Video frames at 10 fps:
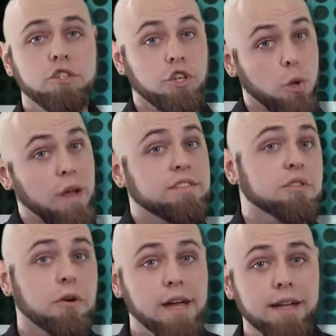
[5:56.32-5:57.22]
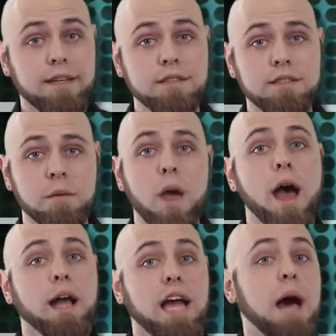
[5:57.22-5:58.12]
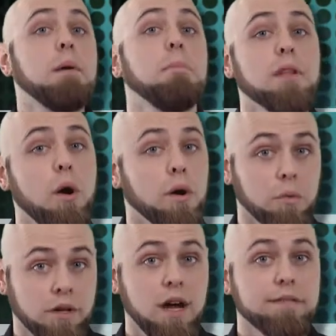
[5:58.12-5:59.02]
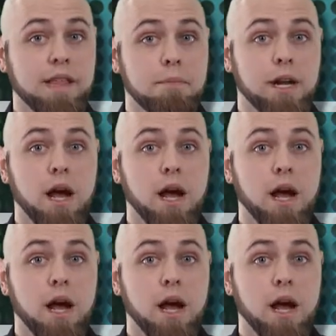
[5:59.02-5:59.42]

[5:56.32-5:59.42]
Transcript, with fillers: Do you have story ideas? Comment below and we'll cover them in an